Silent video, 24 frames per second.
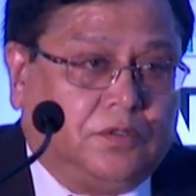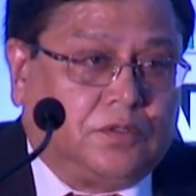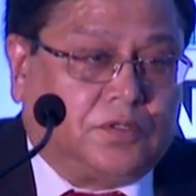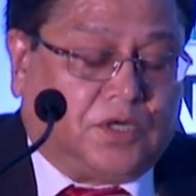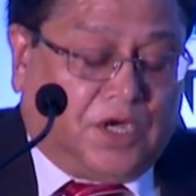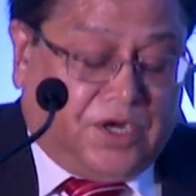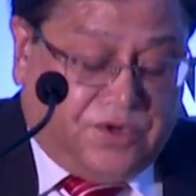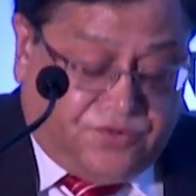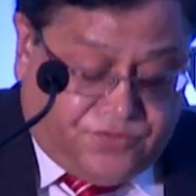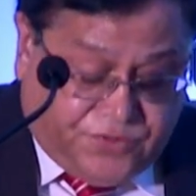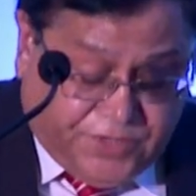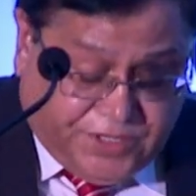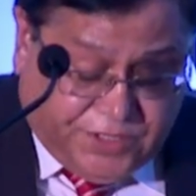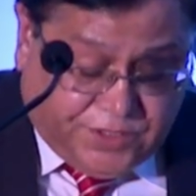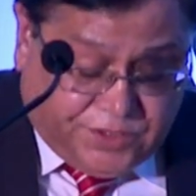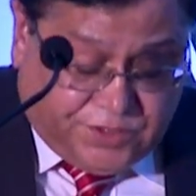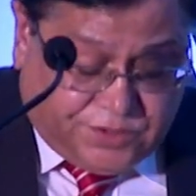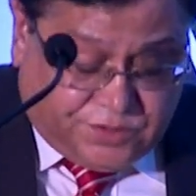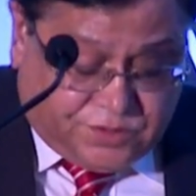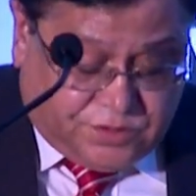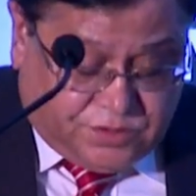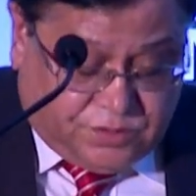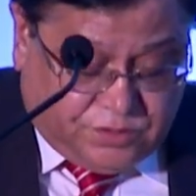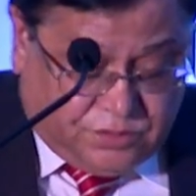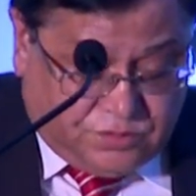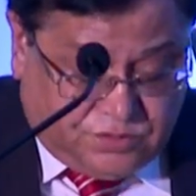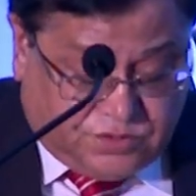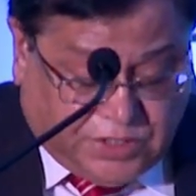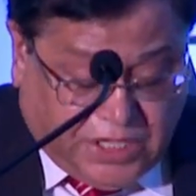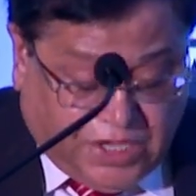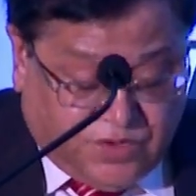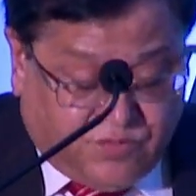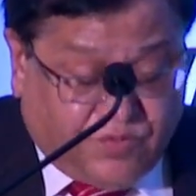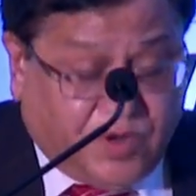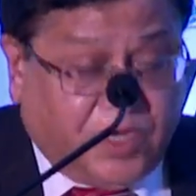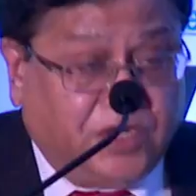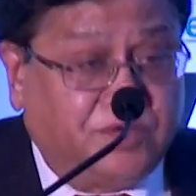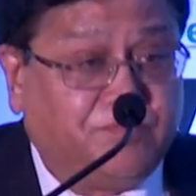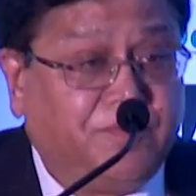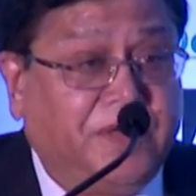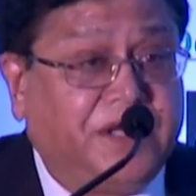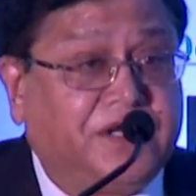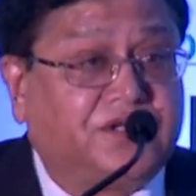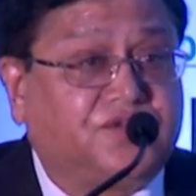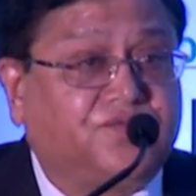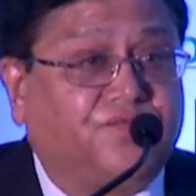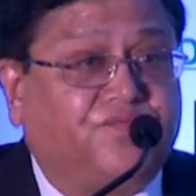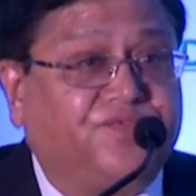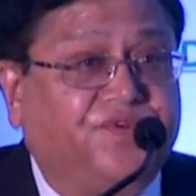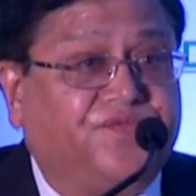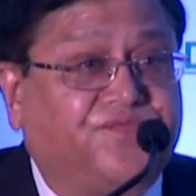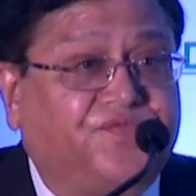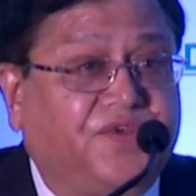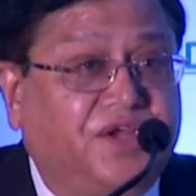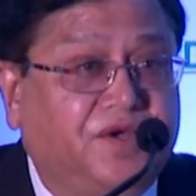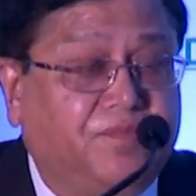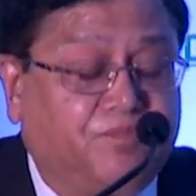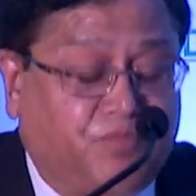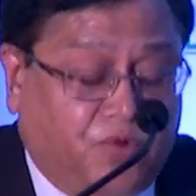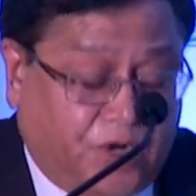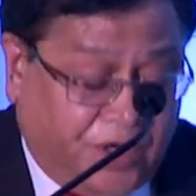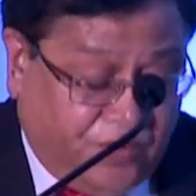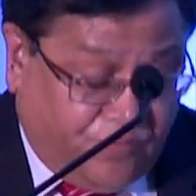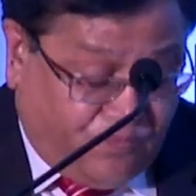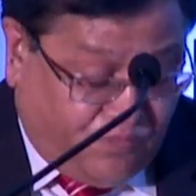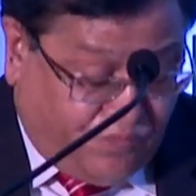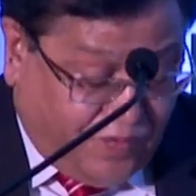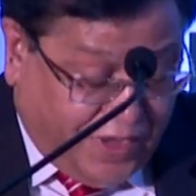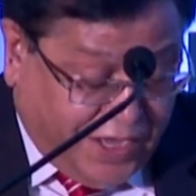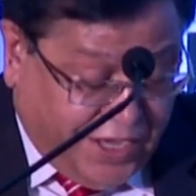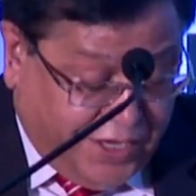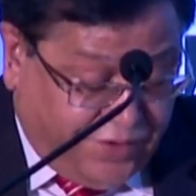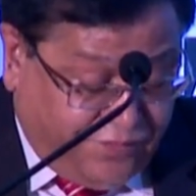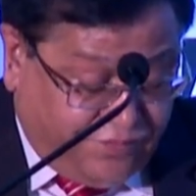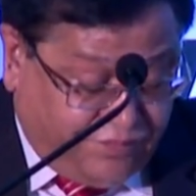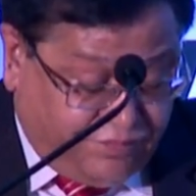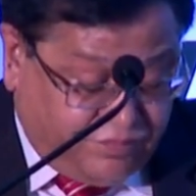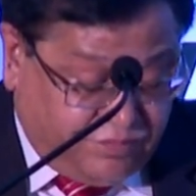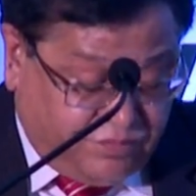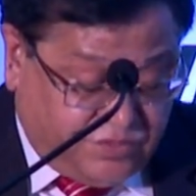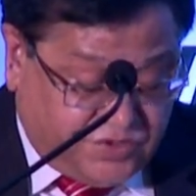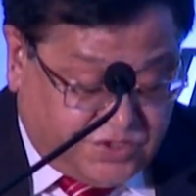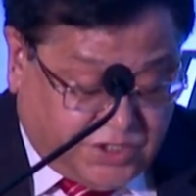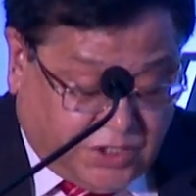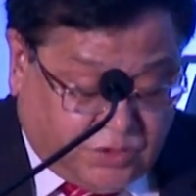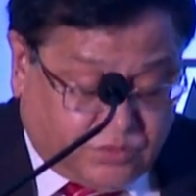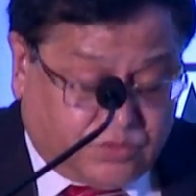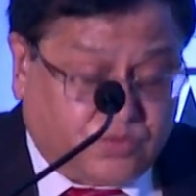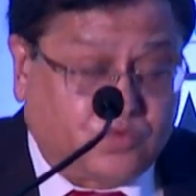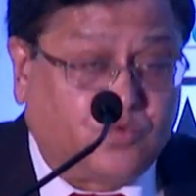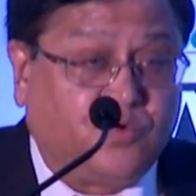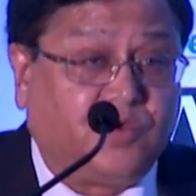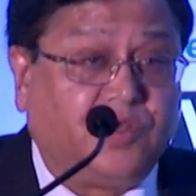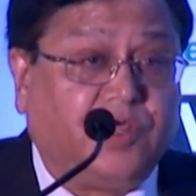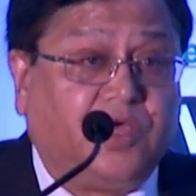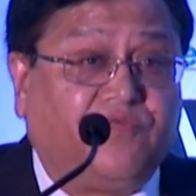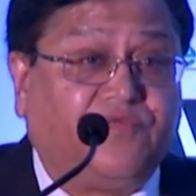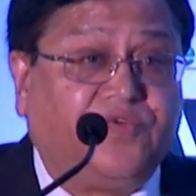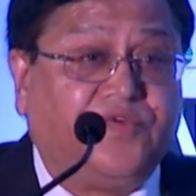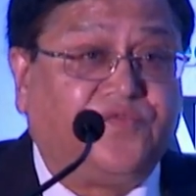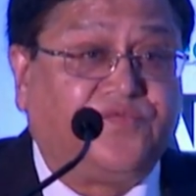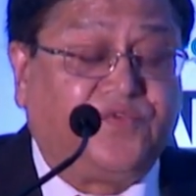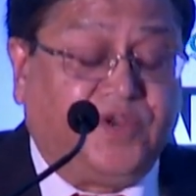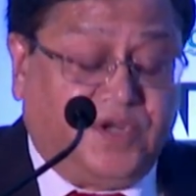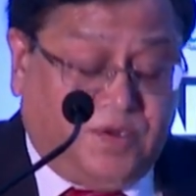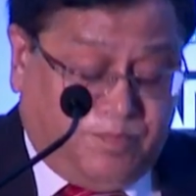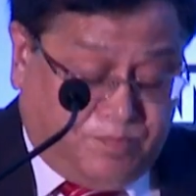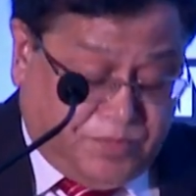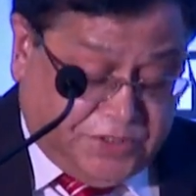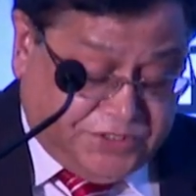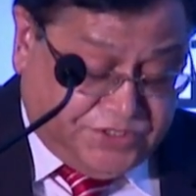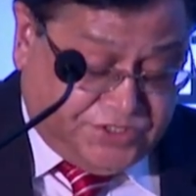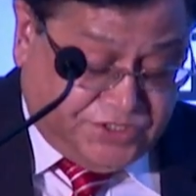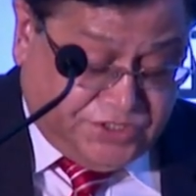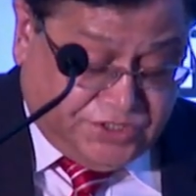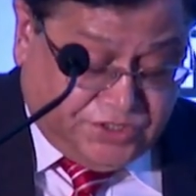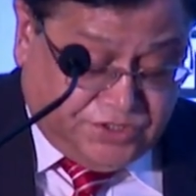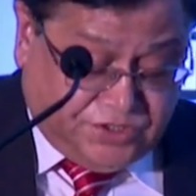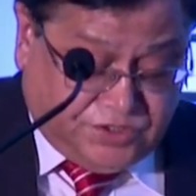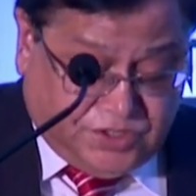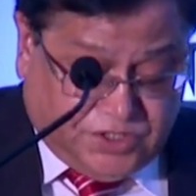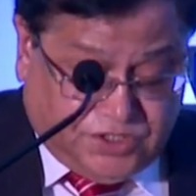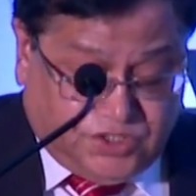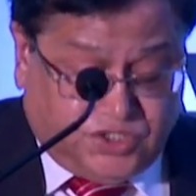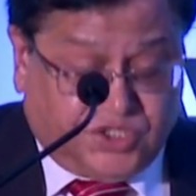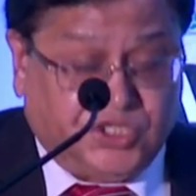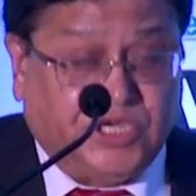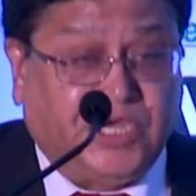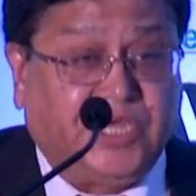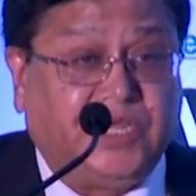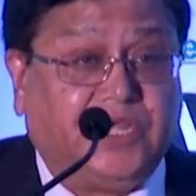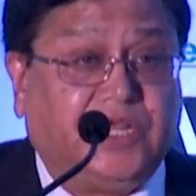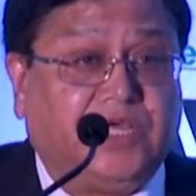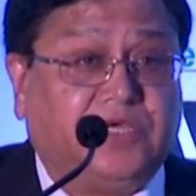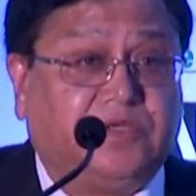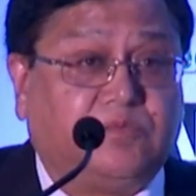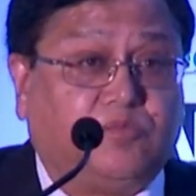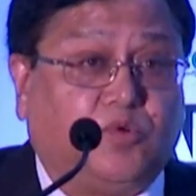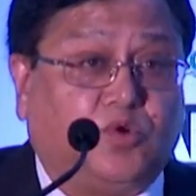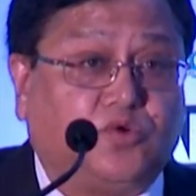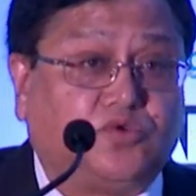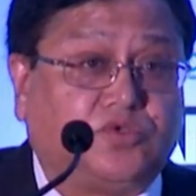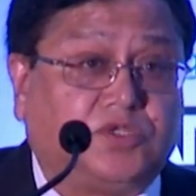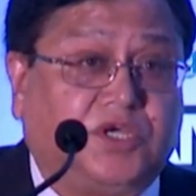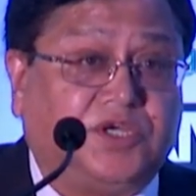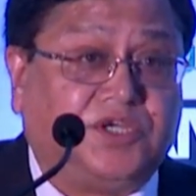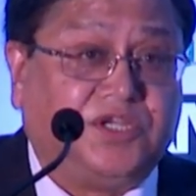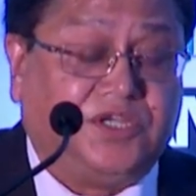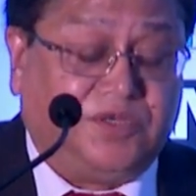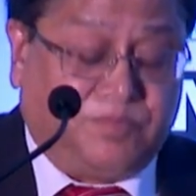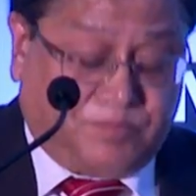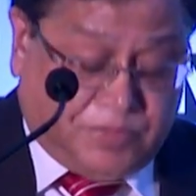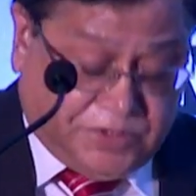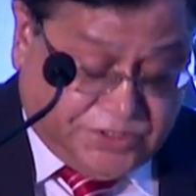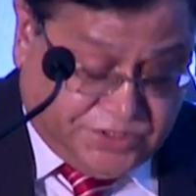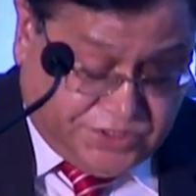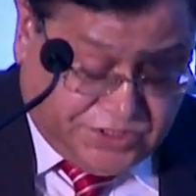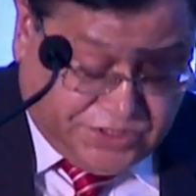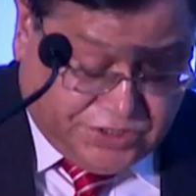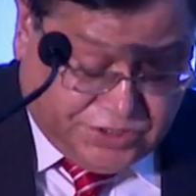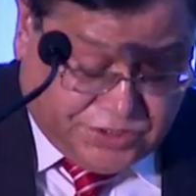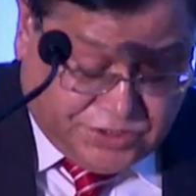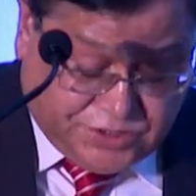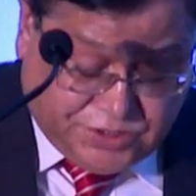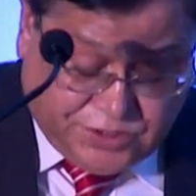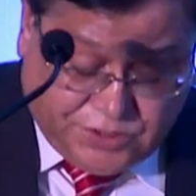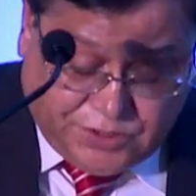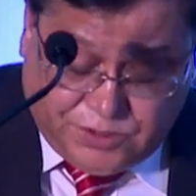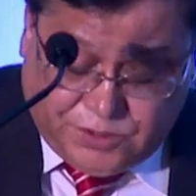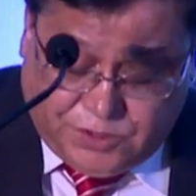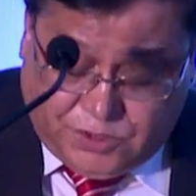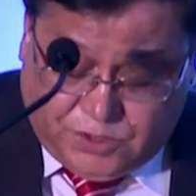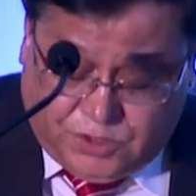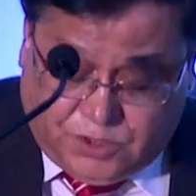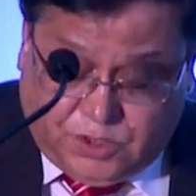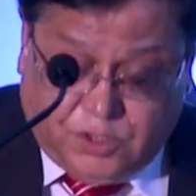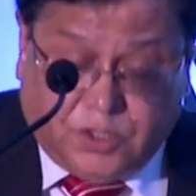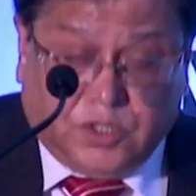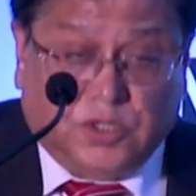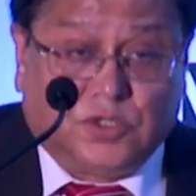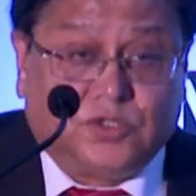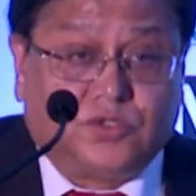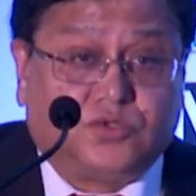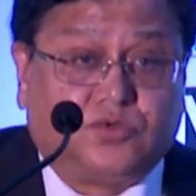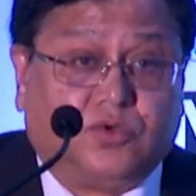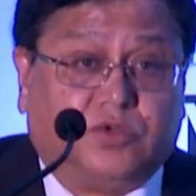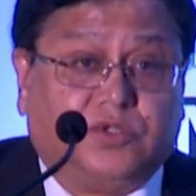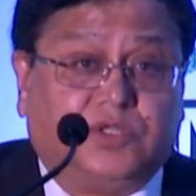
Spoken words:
countries, Taiwan makes 15.5%, South Korea 15%, and China about 13%. So